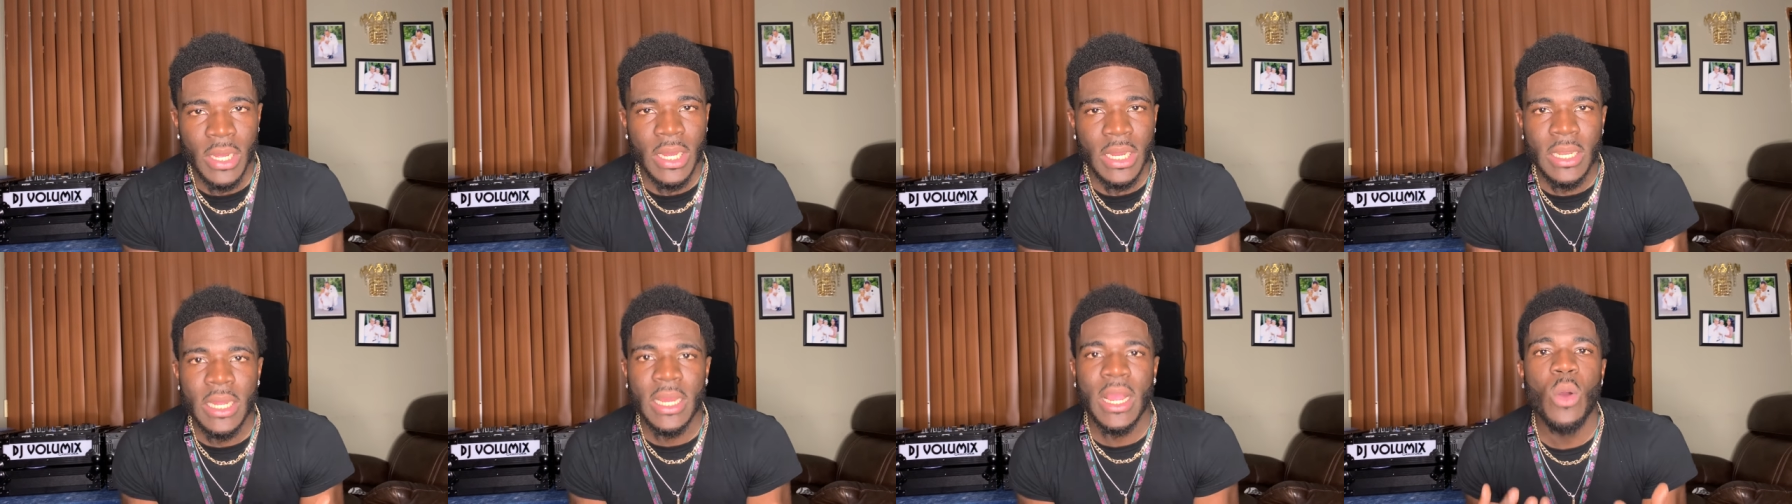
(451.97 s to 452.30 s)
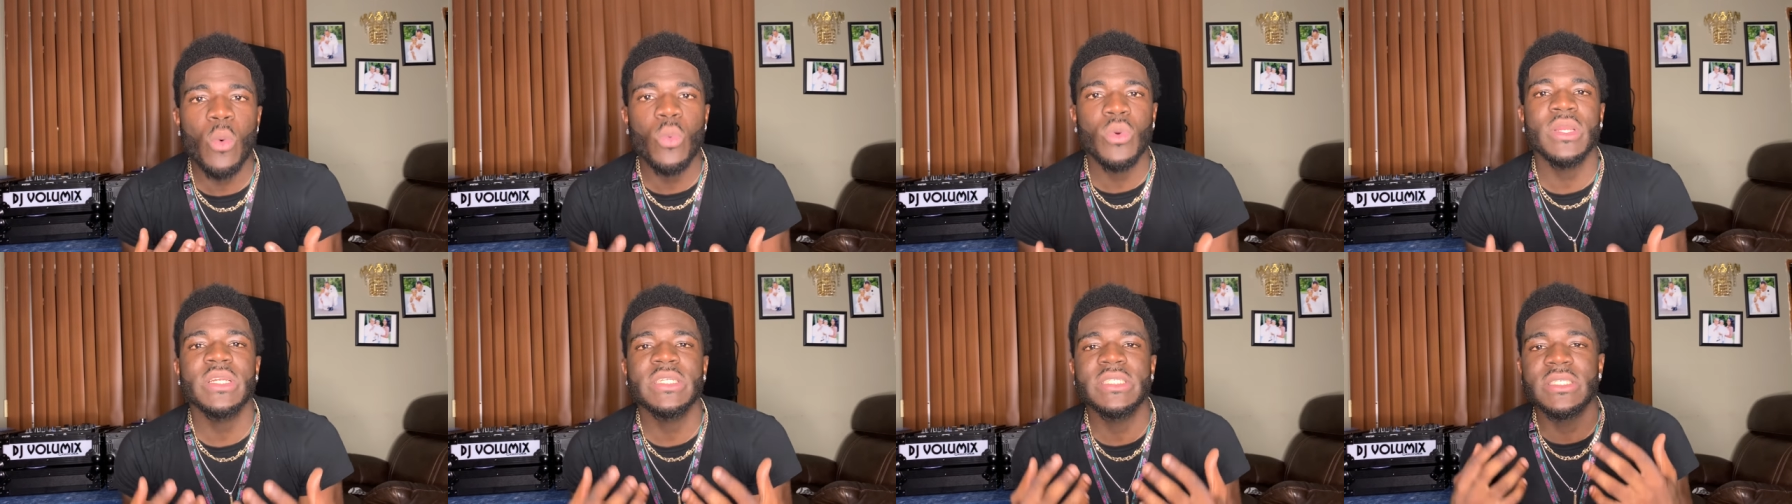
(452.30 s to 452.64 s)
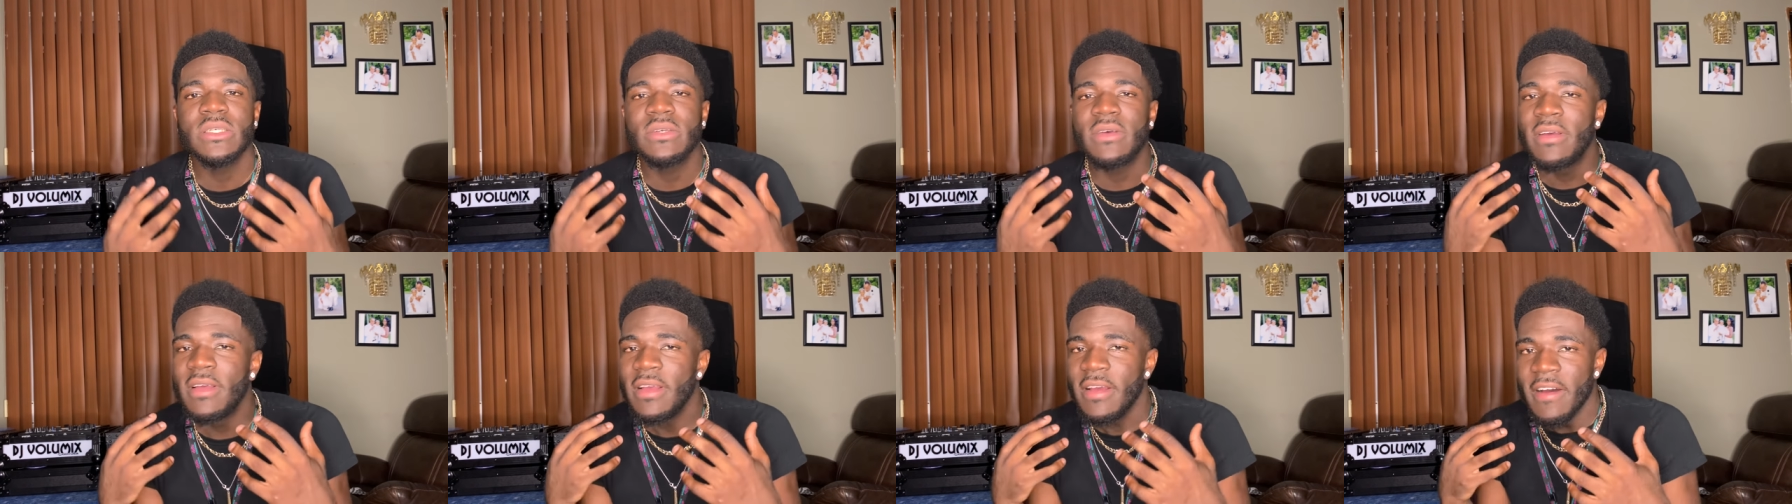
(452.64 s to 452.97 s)
Like I wanted
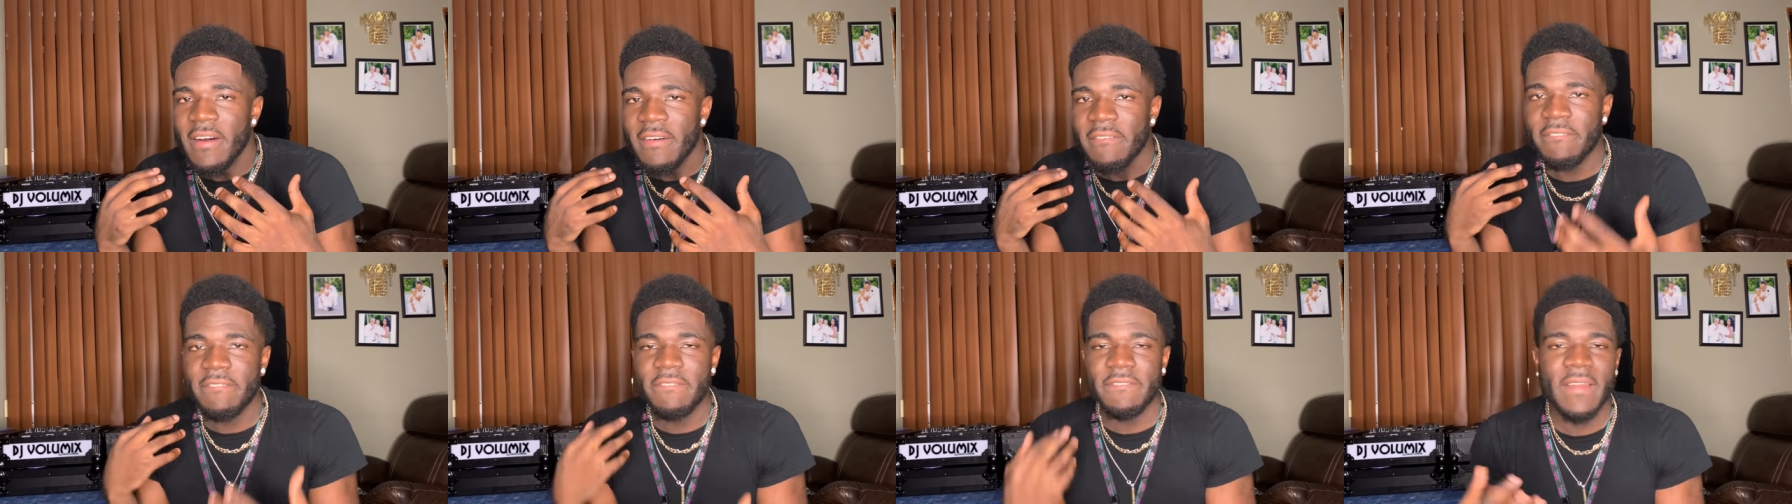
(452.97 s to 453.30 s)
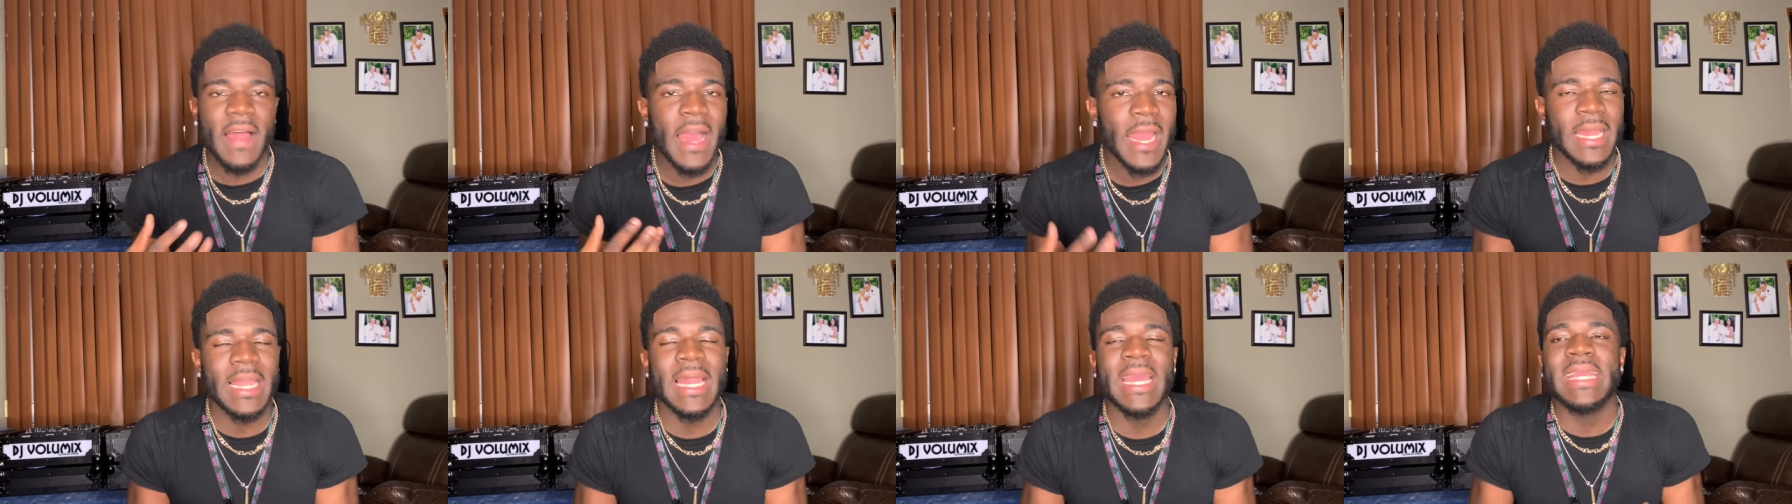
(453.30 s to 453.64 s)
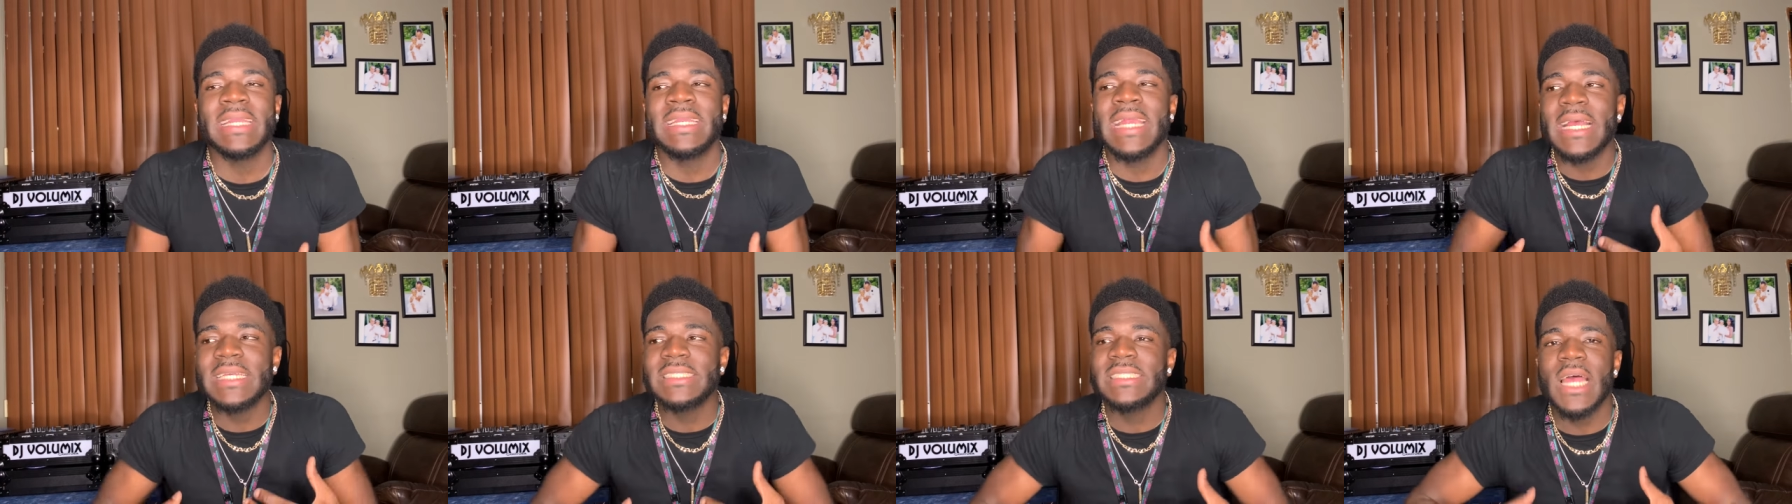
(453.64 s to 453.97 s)
to fly. Like
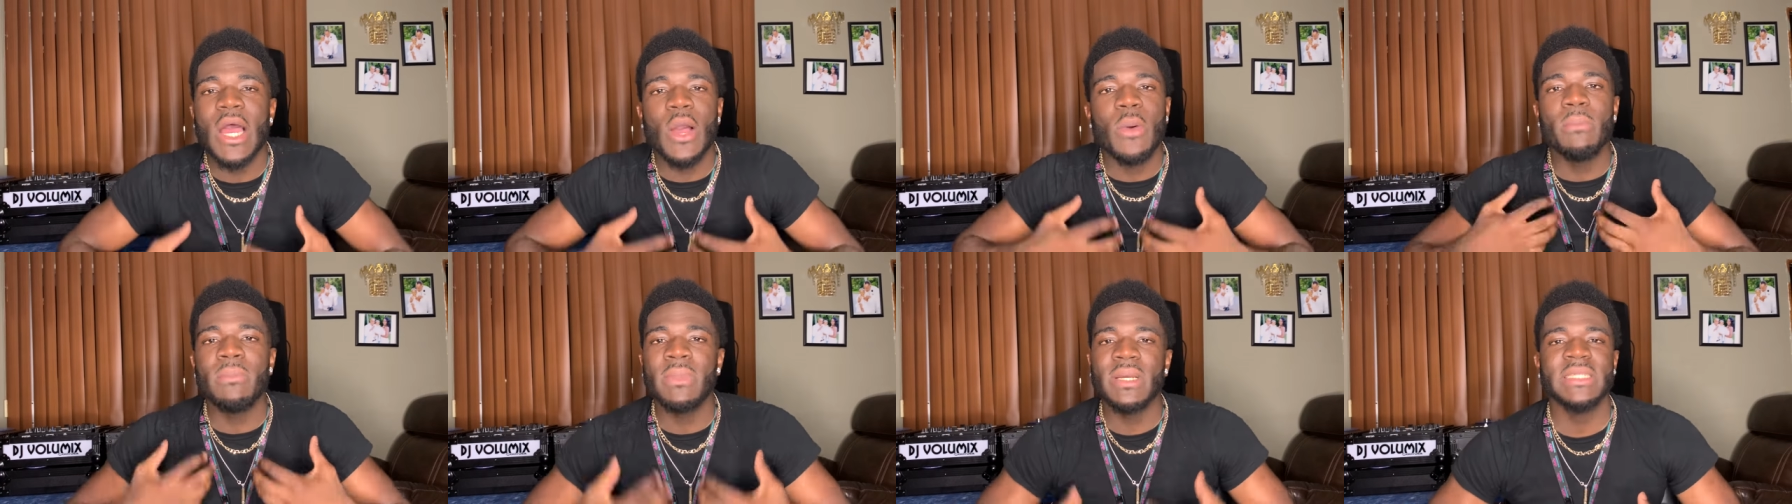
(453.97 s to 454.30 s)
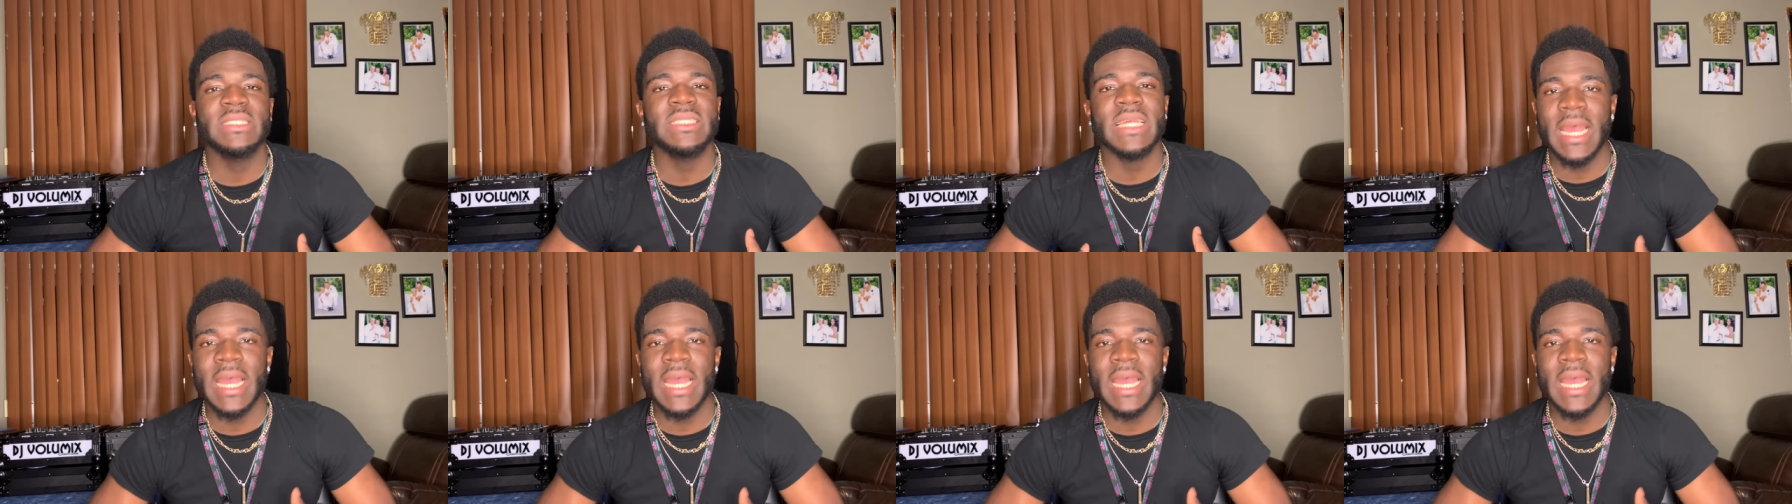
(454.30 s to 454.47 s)
that's how much